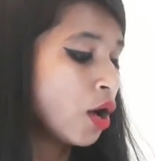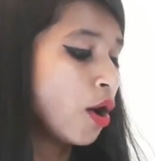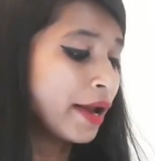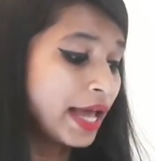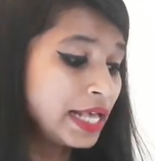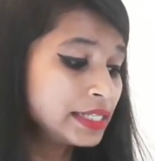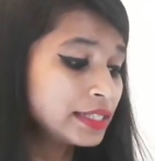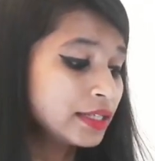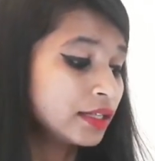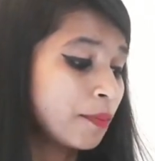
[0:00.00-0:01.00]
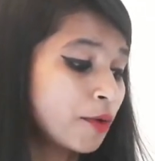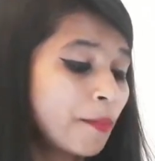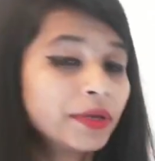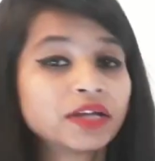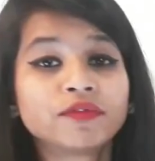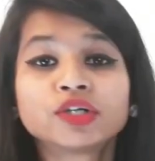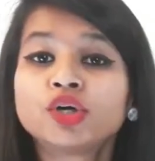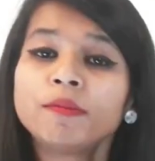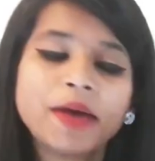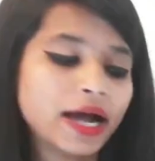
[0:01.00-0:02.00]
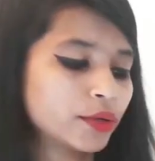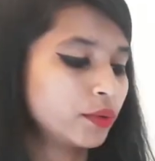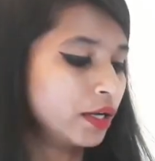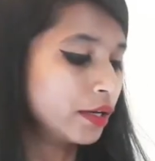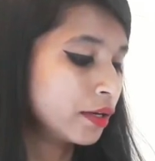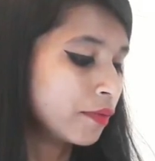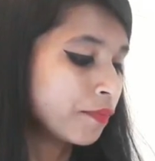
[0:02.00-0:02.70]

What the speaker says: or else the property would go back to her.